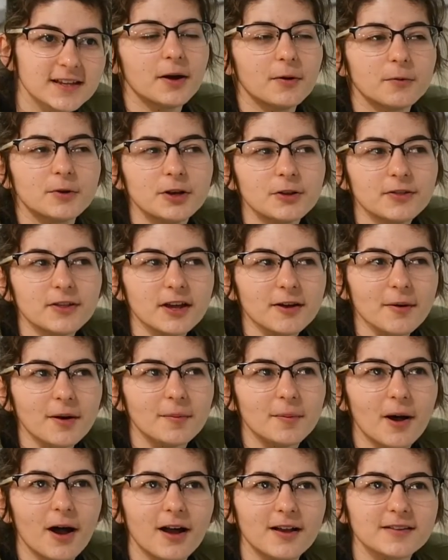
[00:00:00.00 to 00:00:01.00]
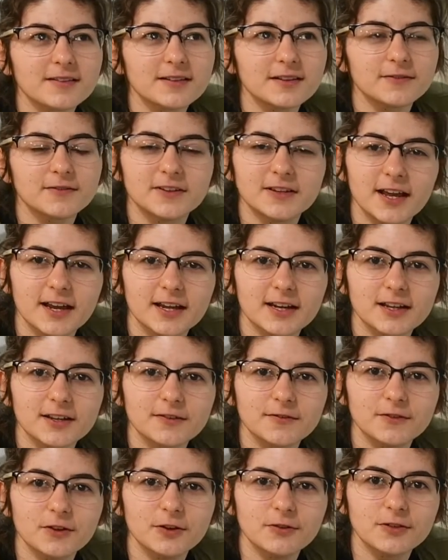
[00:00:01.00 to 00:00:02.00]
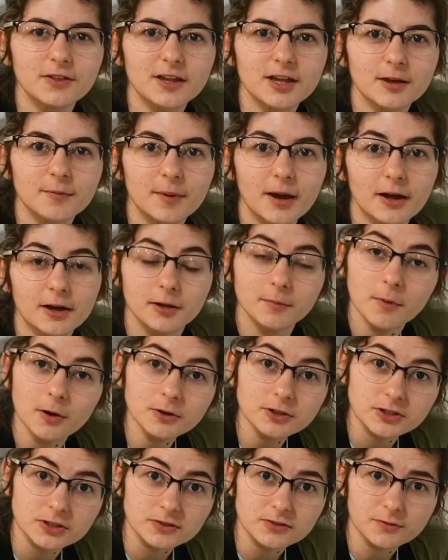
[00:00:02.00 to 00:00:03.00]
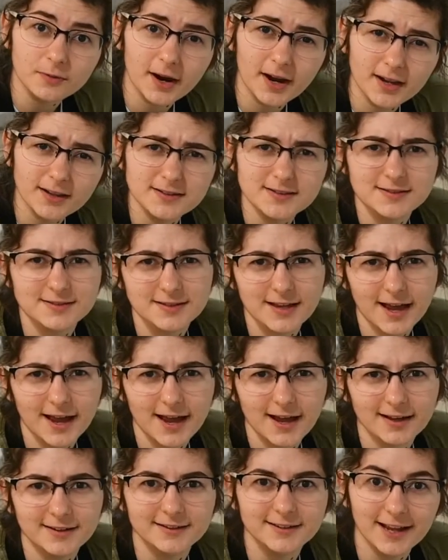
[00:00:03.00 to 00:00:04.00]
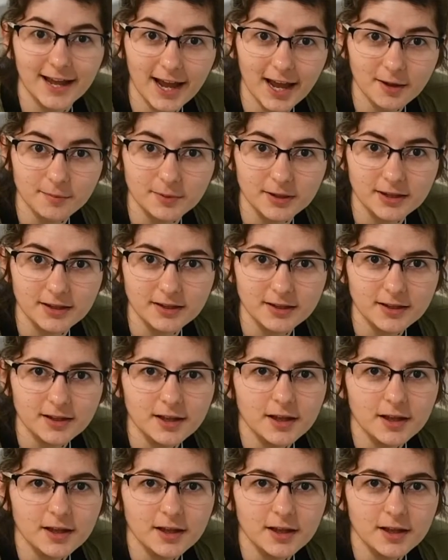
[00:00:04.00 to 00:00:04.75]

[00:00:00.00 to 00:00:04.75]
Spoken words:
When you think about positive and negative, you think about emotions, right? Sad and happy.